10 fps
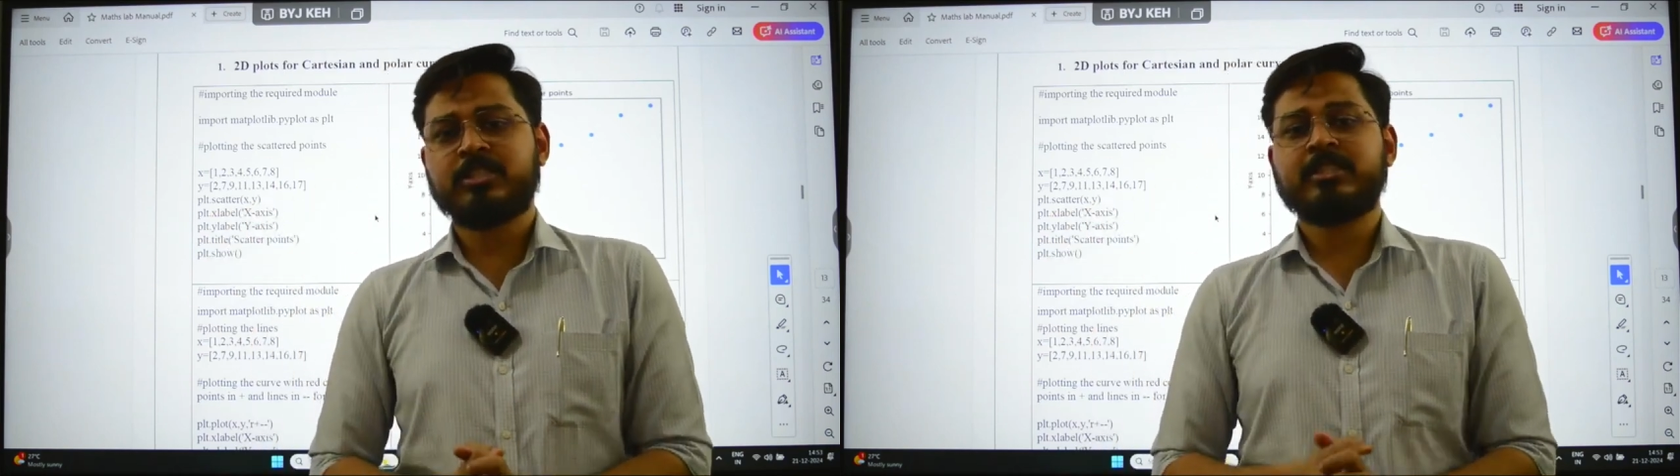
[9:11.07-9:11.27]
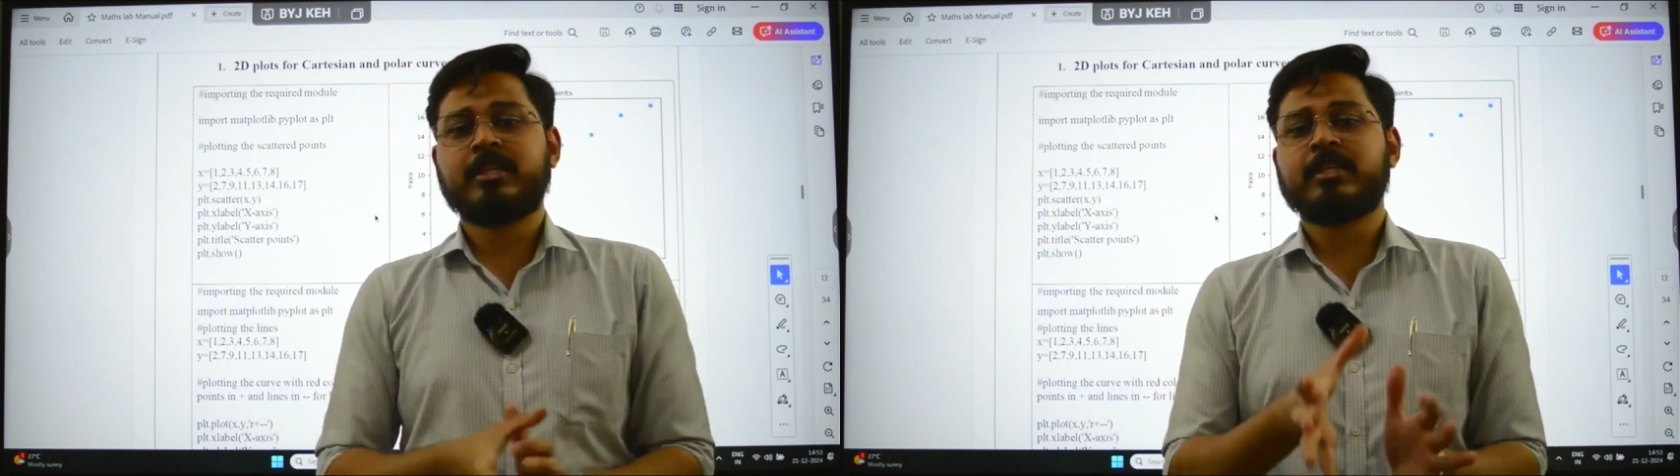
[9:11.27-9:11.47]

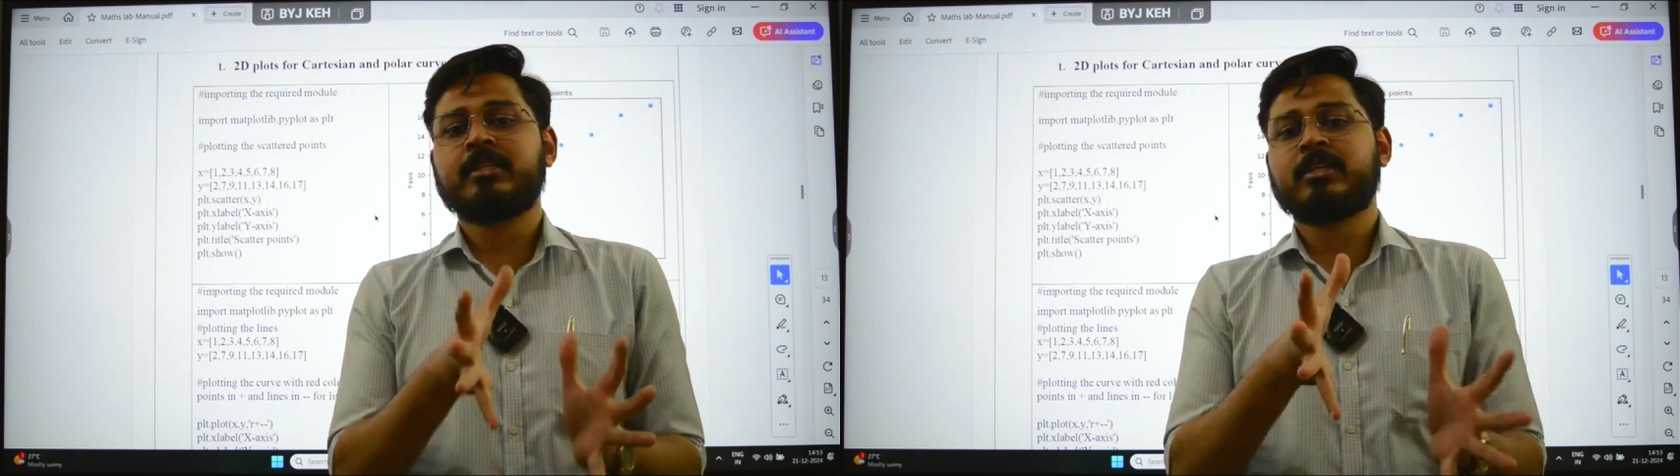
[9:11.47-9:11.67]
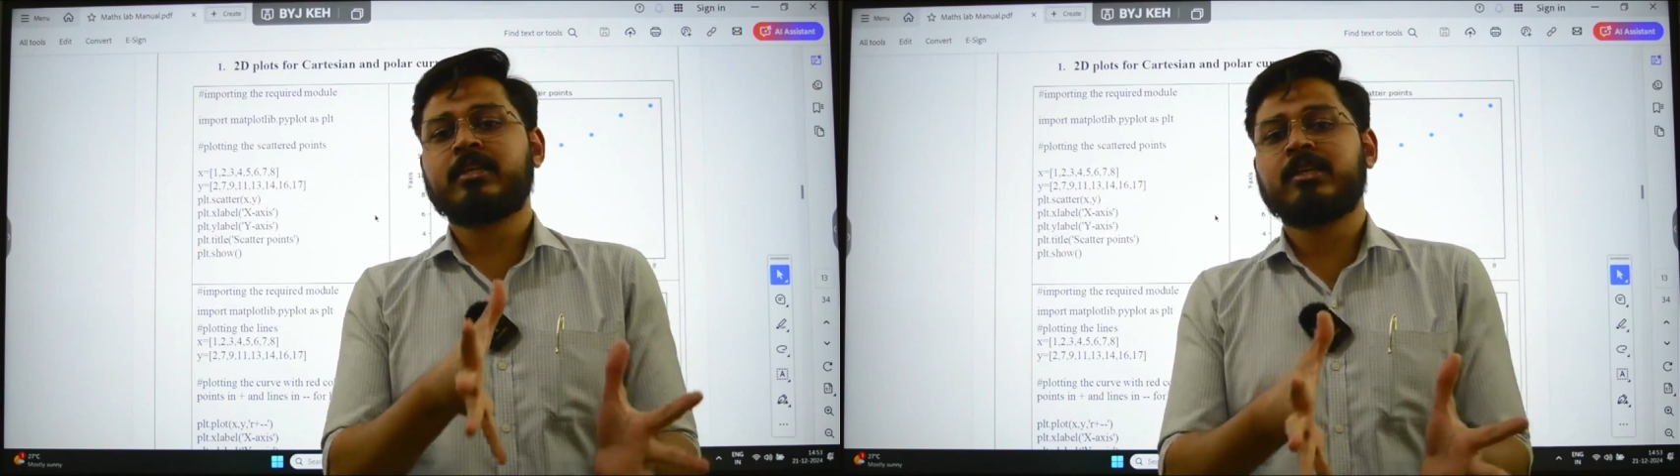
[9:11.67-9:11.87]
These are
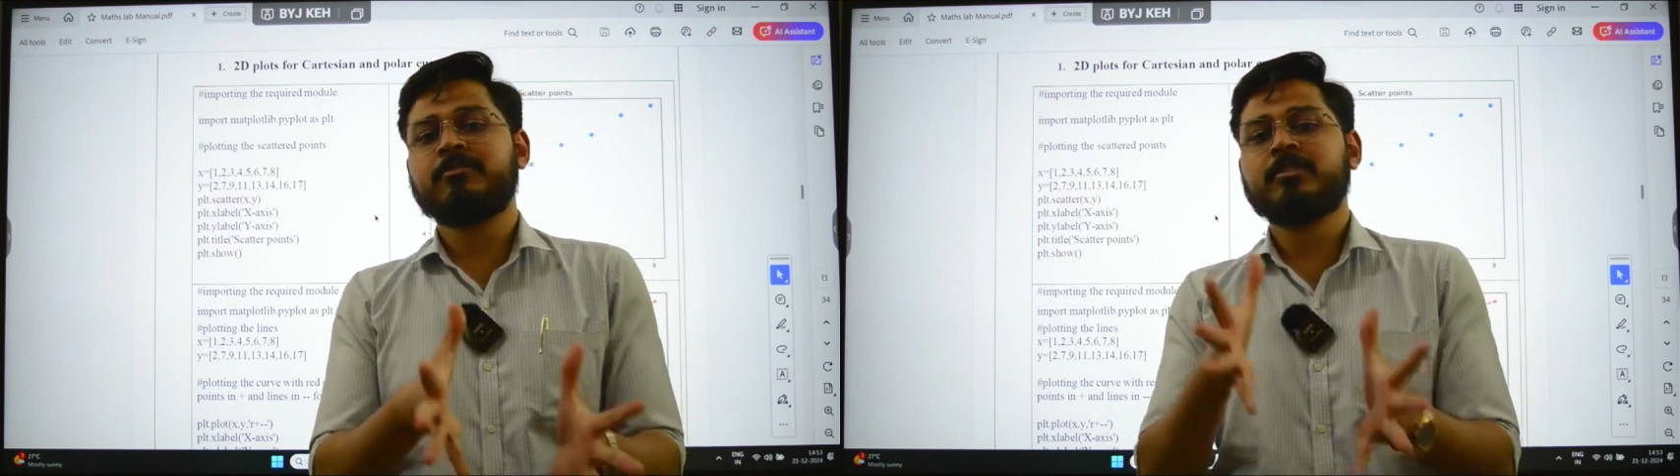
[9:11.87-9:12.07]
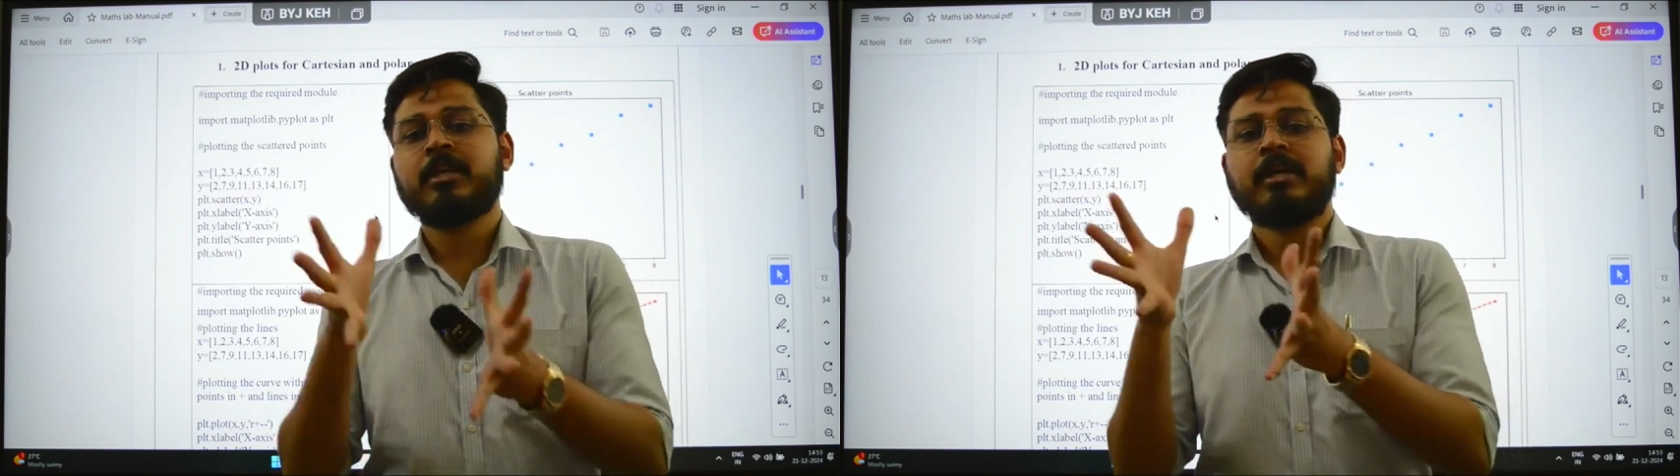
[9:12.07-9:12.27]
the
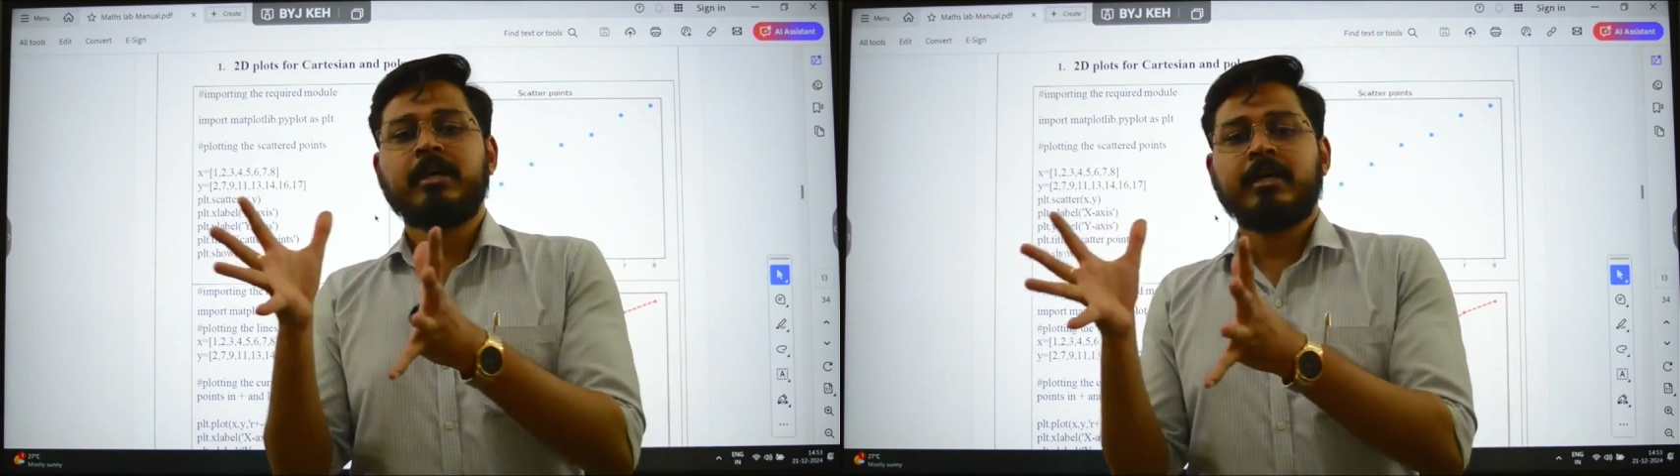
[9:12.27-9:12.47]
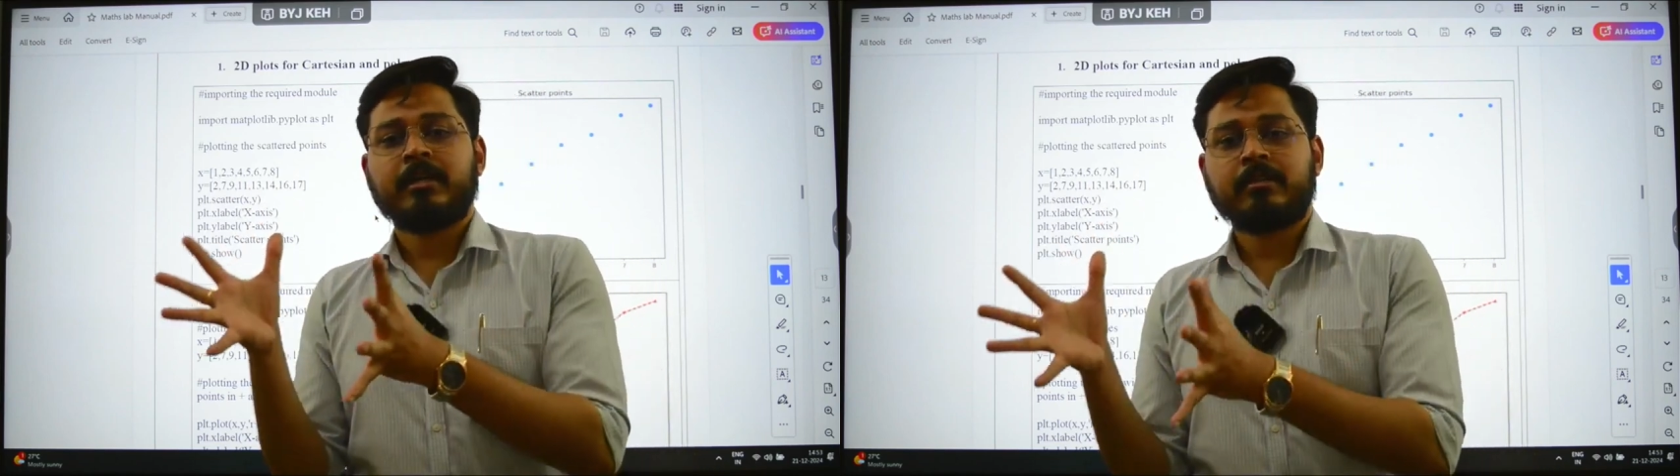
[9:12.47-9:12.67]
curves
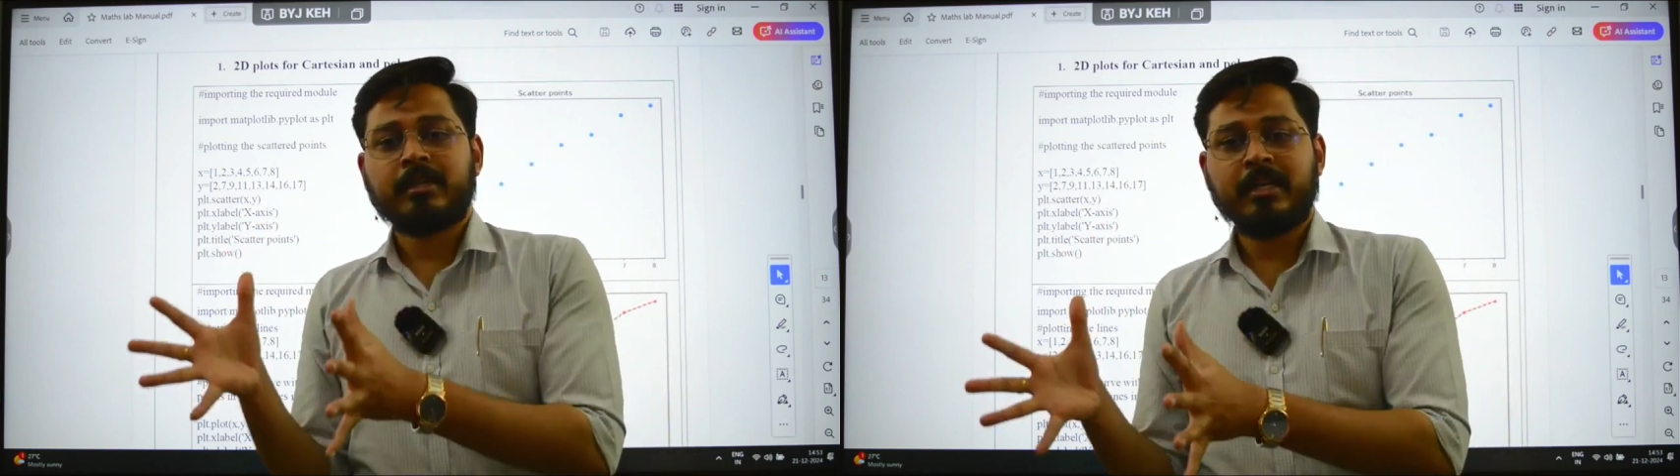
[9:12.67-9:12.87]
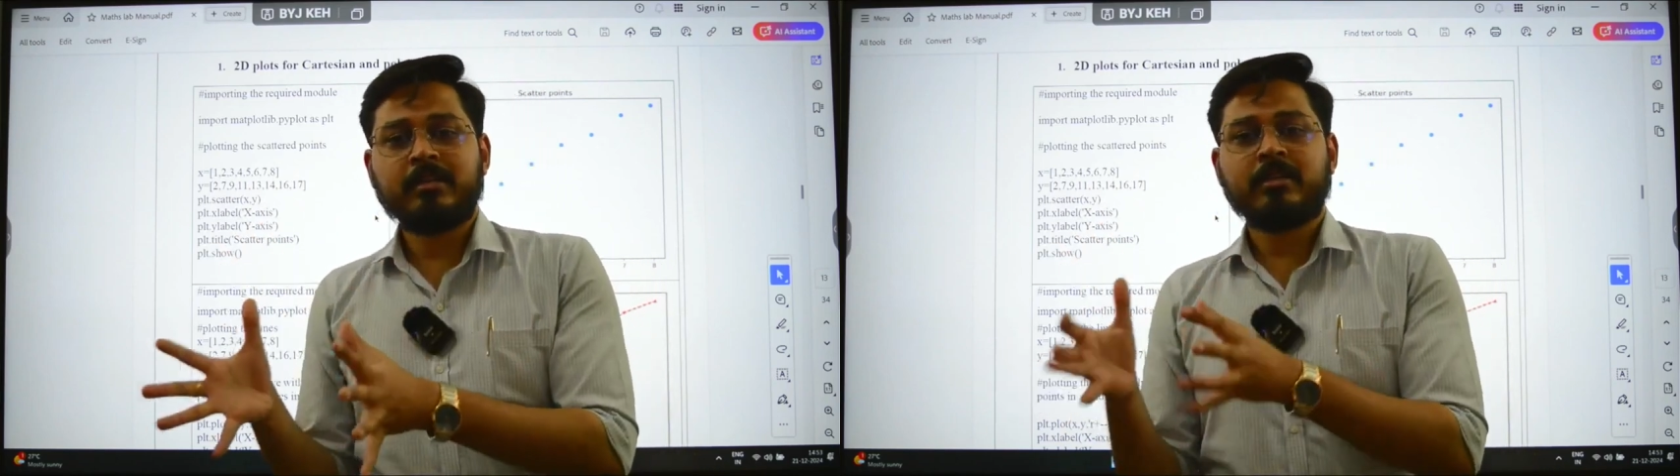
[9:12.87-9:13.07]

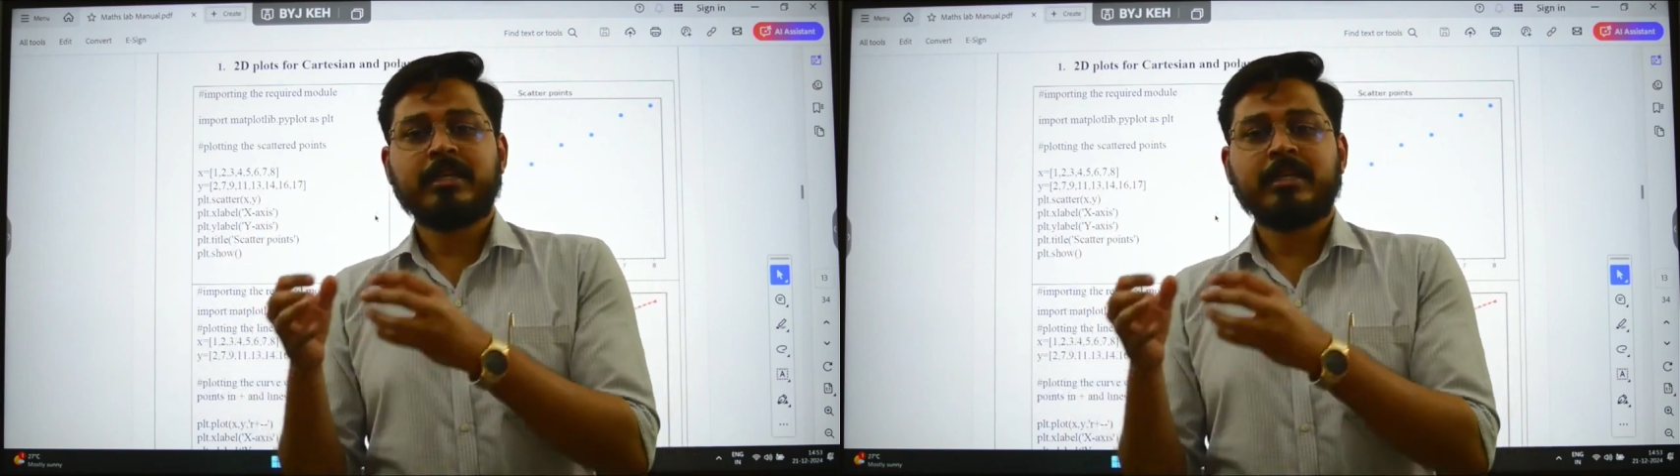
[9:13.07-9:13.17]
done